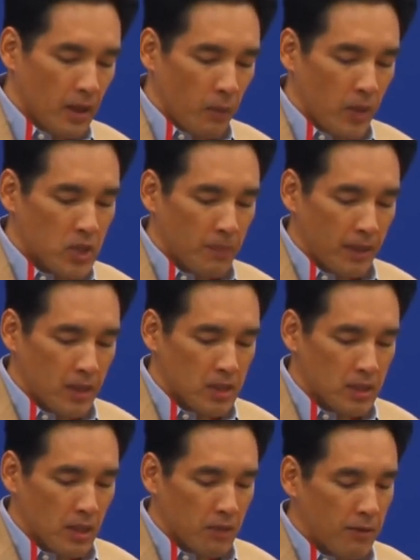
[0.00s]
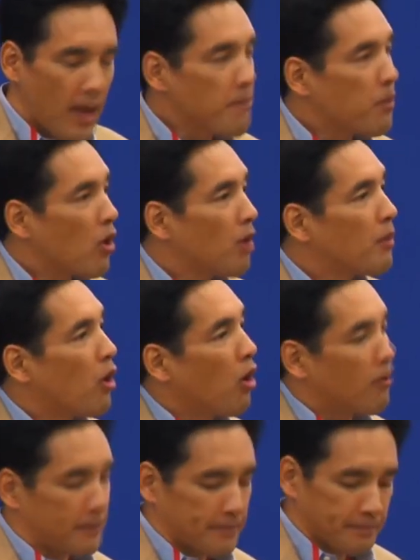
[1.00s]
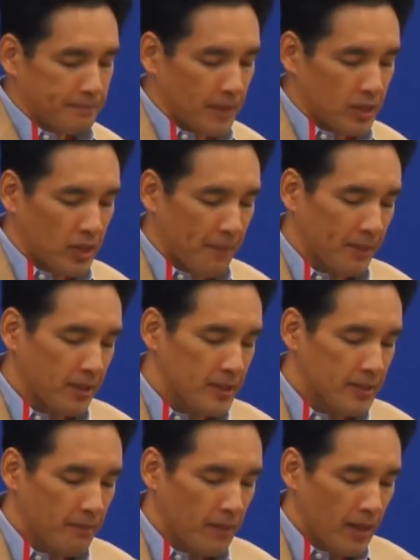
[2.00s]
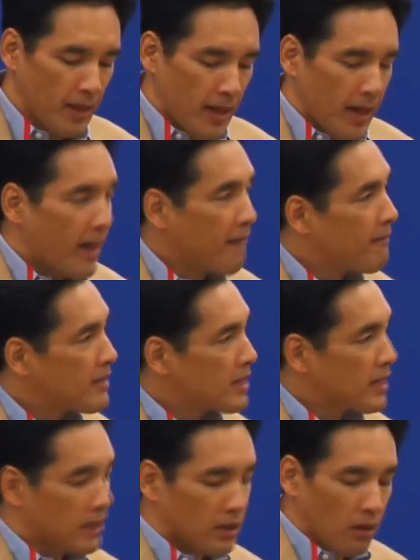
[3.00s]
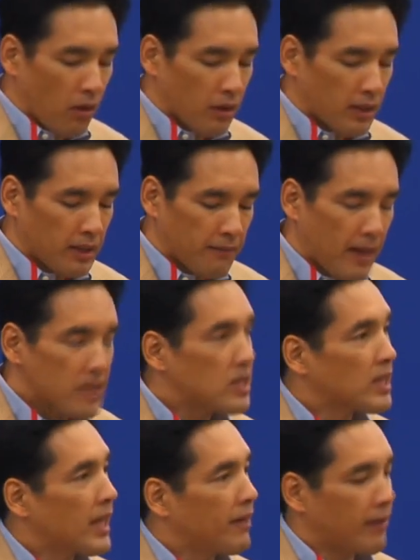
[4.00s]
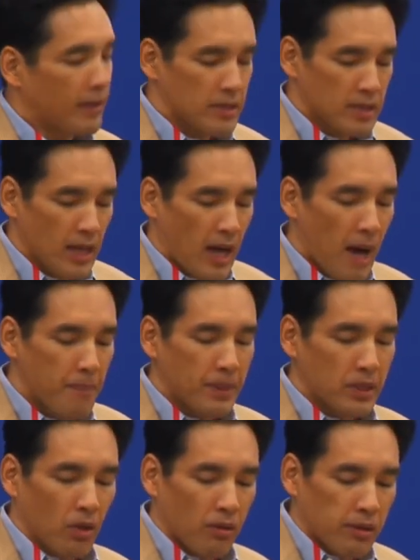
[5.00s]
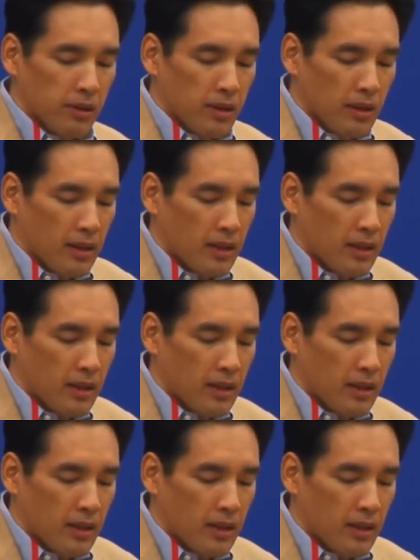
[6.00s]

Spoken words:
which means Rainbow of Hope in Japanese, and visited all the devastated areas up in north.